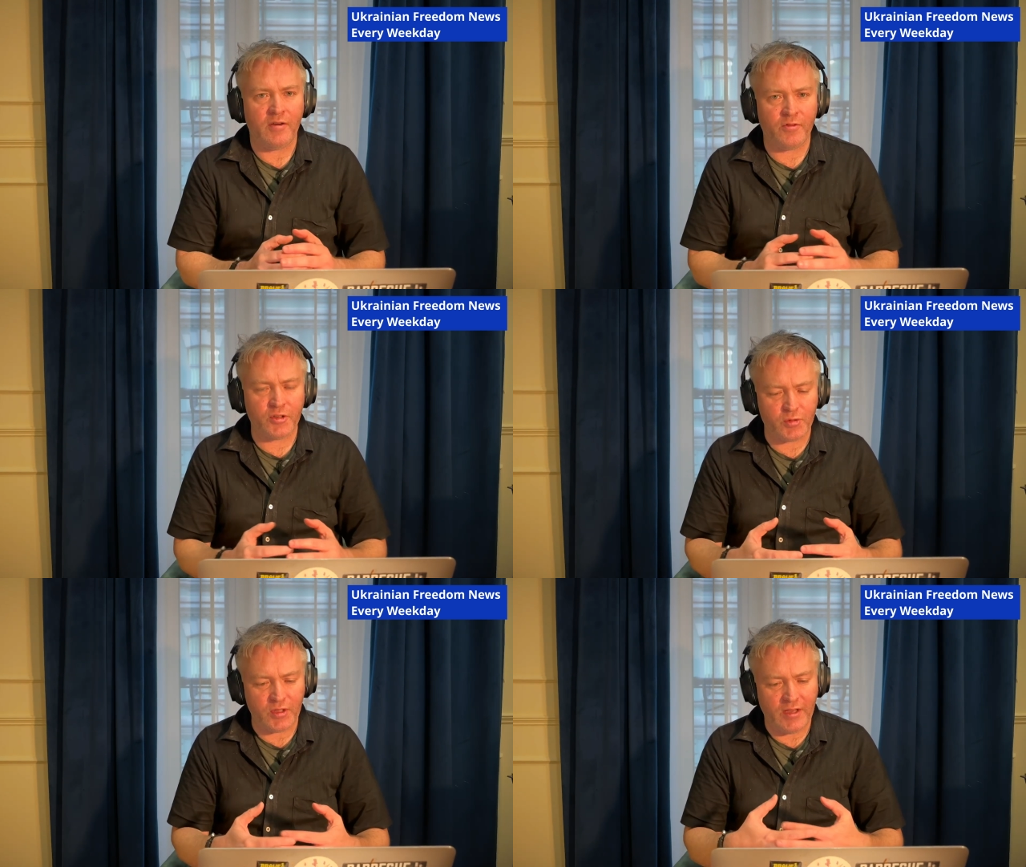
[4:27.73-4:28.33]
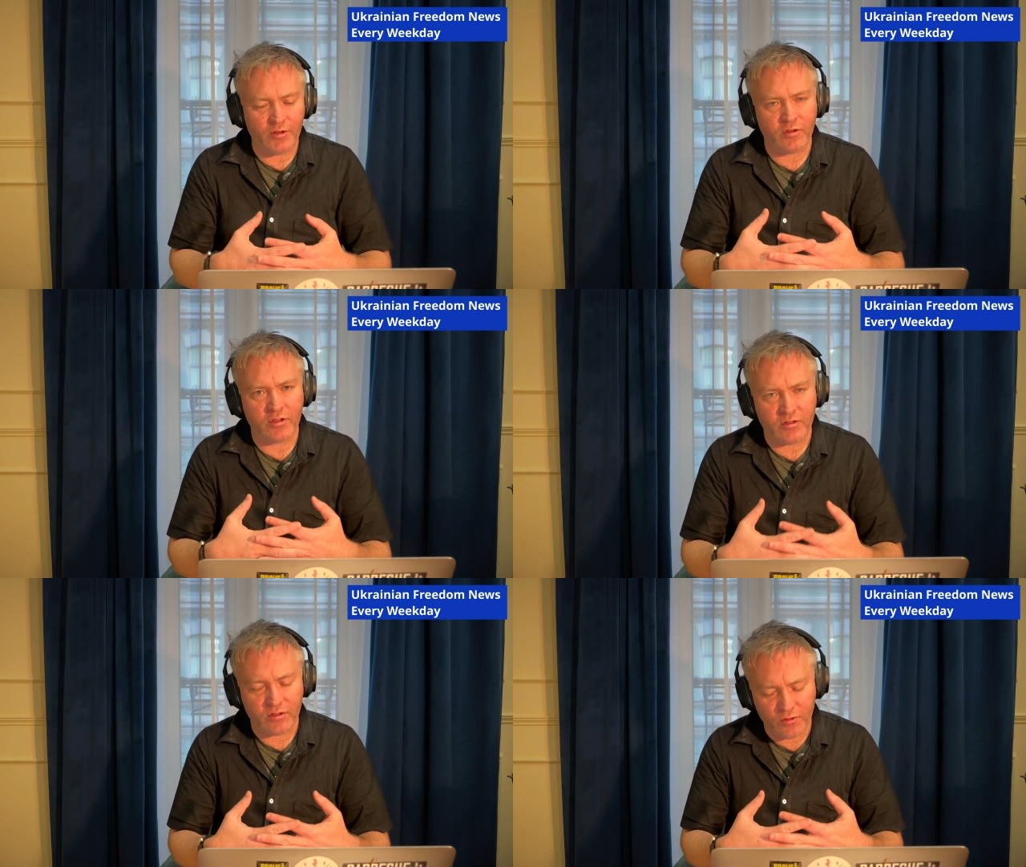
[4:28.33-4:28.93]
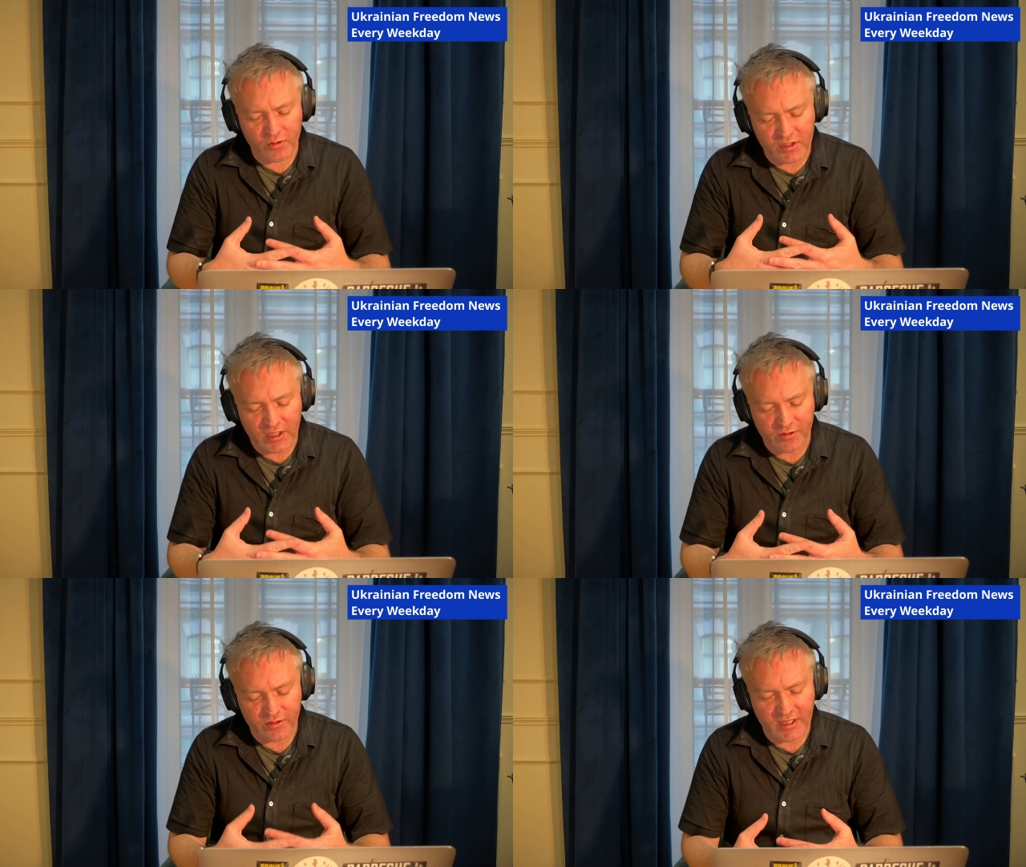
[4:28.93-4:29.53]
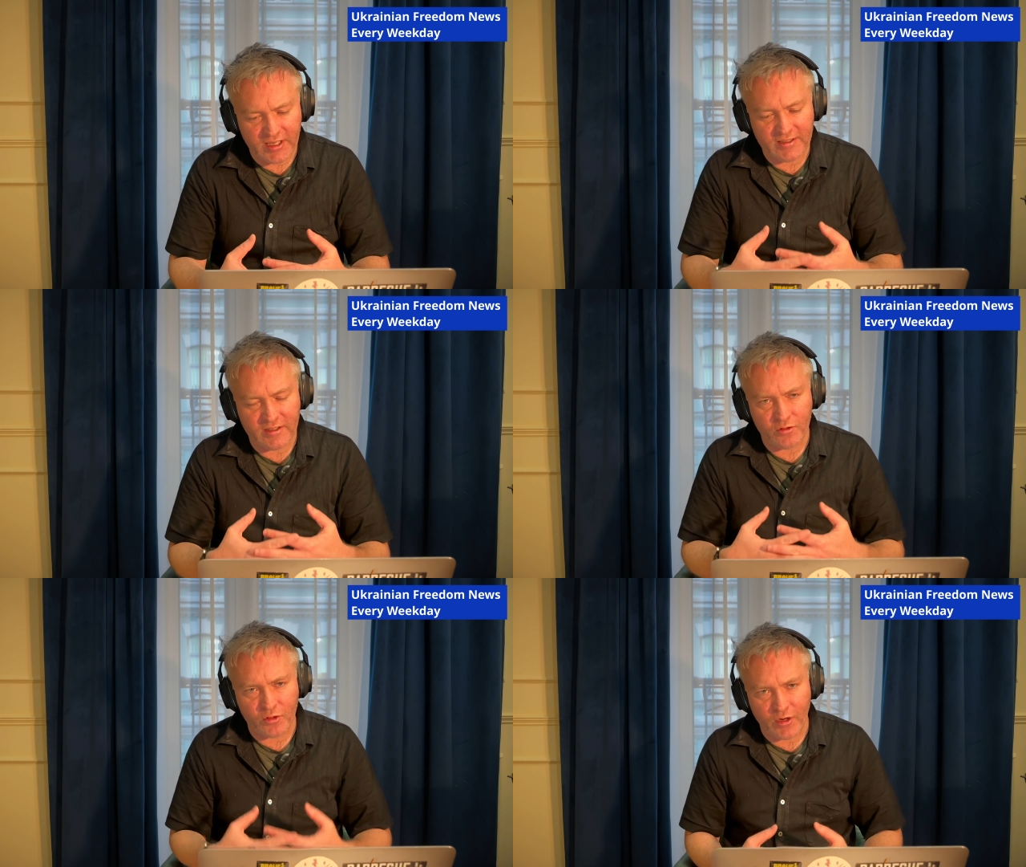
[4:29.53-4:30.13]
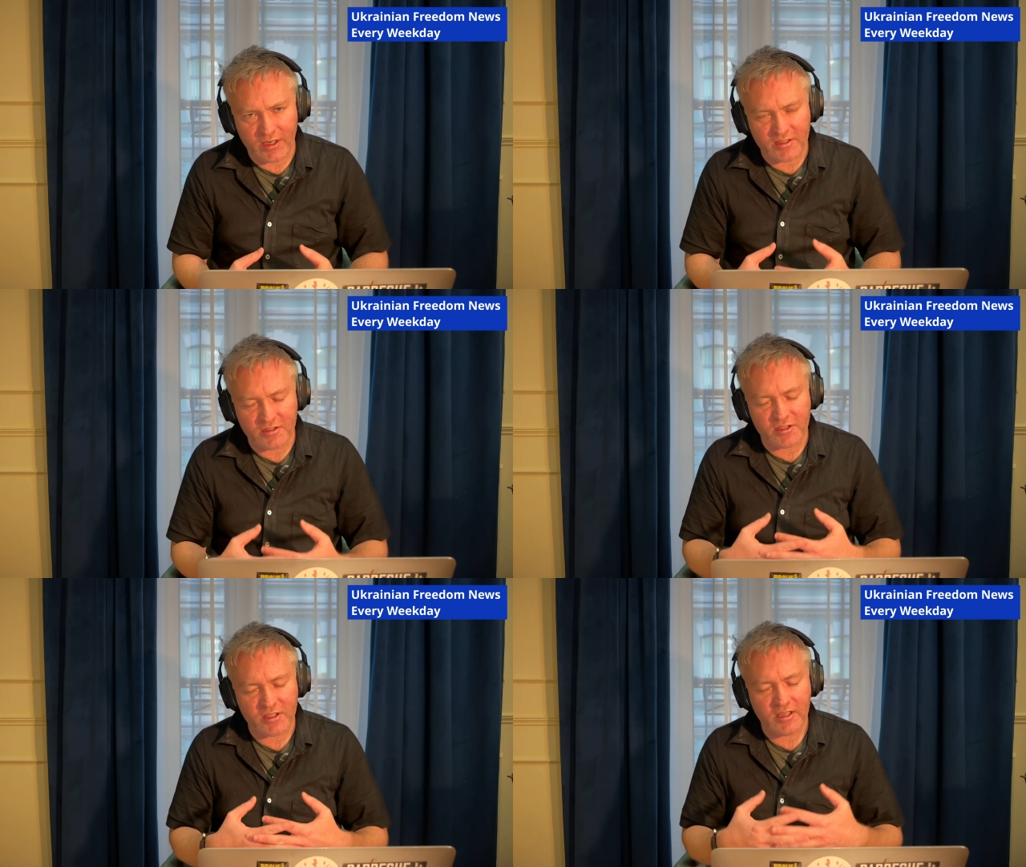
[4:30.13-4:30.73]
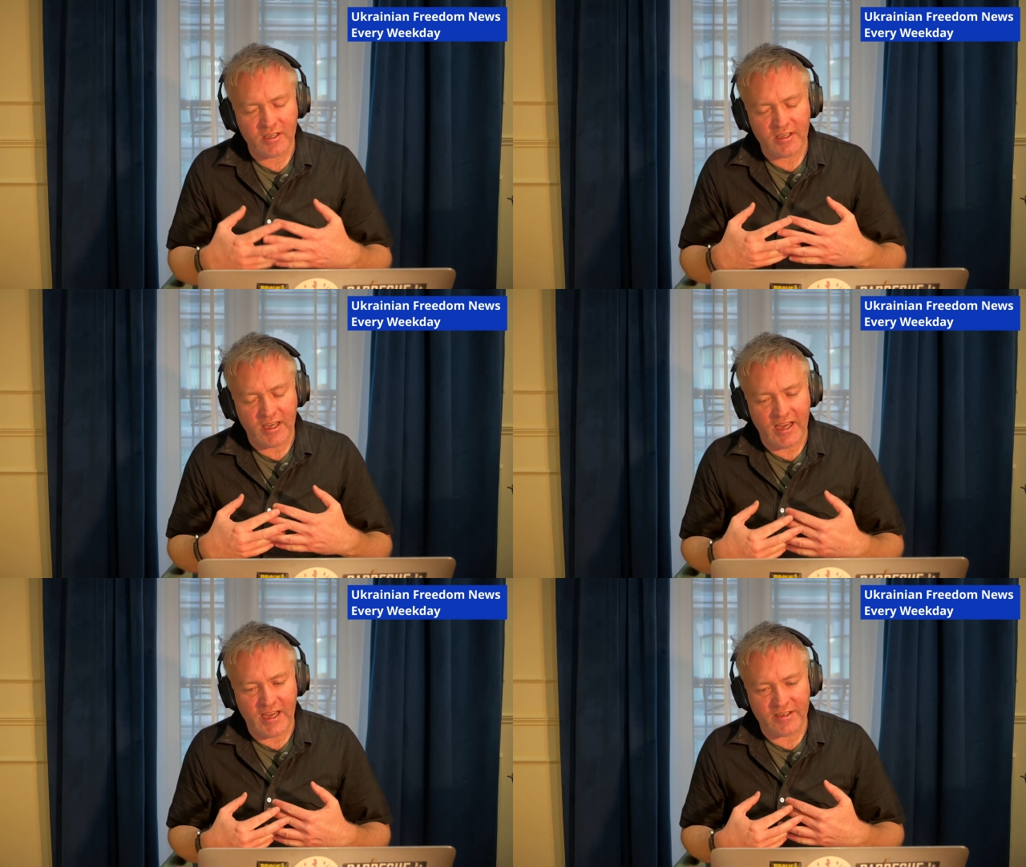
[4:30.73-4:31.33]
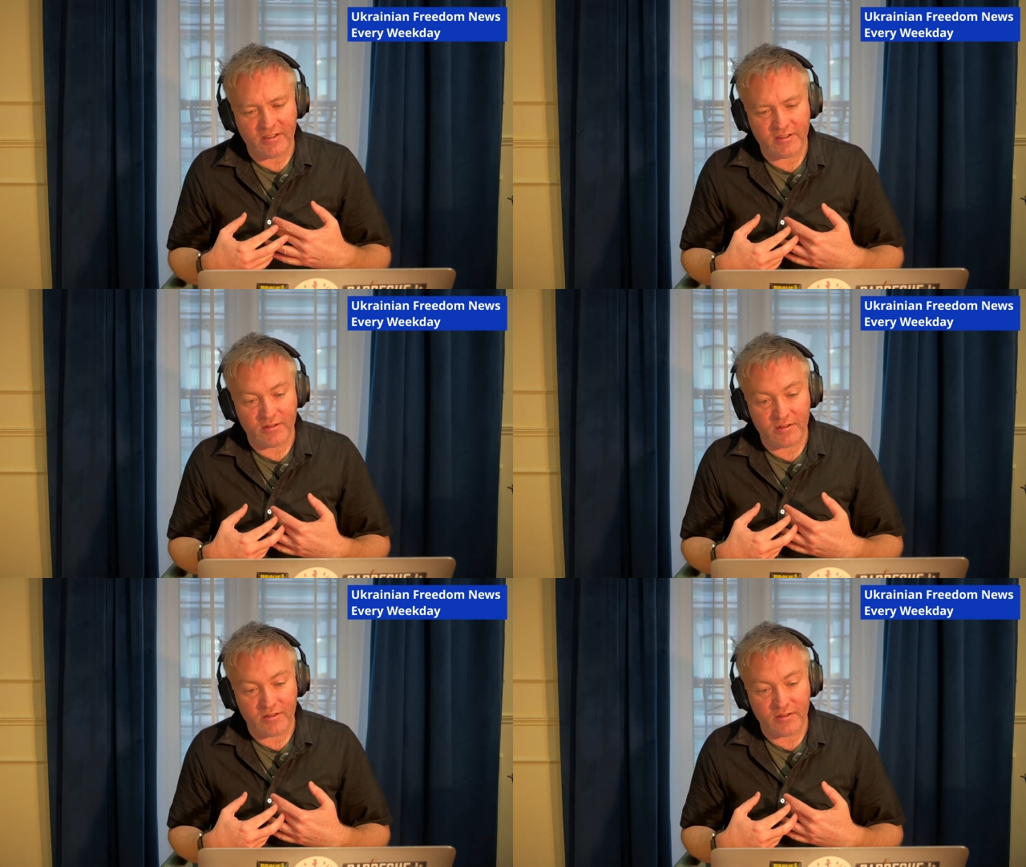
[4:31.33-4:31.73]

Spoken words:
First, we had the news the other day that Ukrainians had